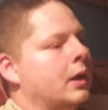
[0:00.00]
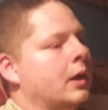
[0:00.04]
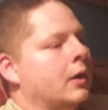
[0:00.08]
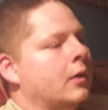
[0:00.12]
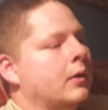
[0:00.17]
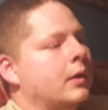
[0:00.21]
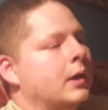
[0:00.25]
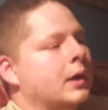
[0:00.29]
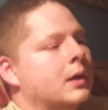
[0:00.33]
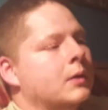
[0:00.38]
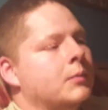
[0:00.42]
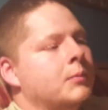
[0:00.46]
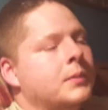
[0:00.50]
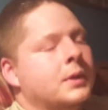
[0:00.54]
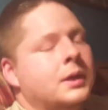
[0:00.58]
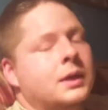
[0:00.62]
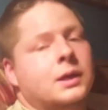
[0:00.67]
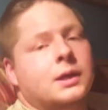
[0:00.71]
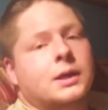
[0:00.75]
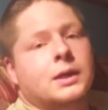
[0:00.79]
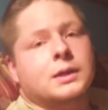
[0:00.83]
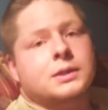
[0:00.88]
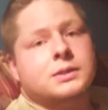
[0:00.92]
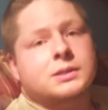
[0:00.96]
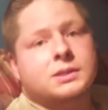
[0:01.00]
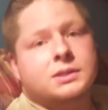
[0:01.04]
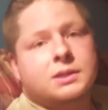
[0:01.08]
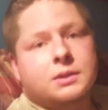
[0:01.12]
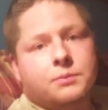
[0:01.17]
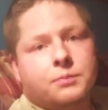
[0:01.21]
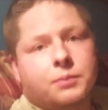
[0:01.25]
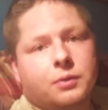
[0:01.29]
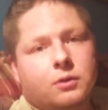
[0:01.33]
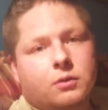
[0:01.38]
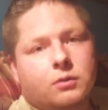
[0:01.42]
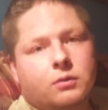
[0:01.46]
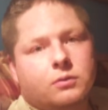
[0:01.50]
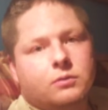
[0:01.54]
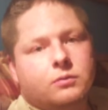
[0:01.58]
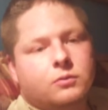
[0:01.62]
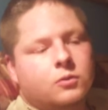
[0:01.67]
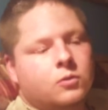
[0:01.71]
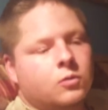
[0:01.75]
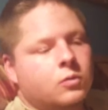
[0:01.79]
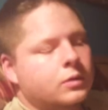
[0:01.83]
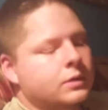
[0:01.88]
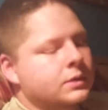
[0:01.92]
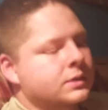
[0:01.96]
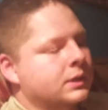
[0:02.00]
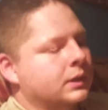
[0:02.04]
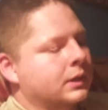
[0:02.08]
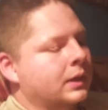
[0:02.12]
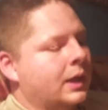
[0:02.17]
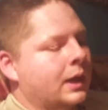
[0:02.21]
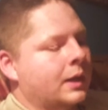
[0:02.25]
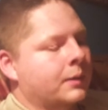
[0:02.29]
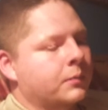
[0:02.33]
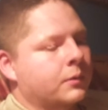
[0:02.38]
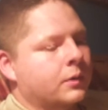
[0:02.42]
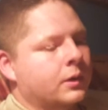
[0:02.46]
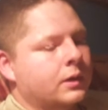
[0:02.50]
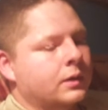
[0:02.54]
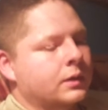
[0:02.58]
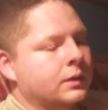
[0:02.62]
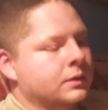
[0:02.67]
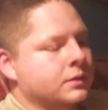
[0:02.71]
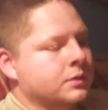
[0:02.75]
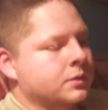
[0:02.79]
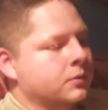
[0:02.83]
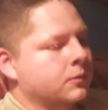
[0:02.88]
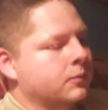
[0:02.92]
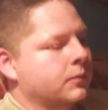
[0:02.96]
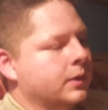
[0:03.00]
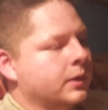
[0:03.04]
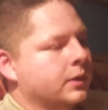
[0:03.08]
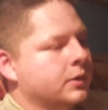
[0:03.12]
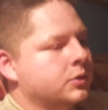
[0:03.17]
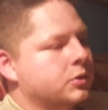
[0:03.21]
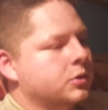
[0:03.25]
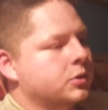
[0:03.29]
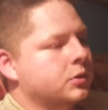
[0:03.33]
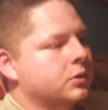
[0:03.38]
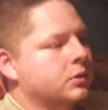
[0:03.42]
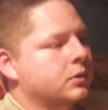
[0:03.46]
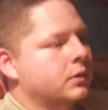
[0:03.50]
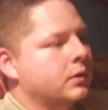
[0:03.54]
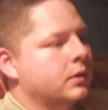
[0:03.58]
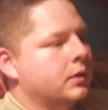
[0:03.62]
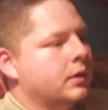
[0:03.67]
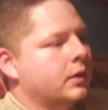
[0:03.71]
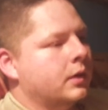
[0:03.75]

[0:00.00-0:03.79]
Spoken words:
Now, it can be as simple or as elaborate as you wish.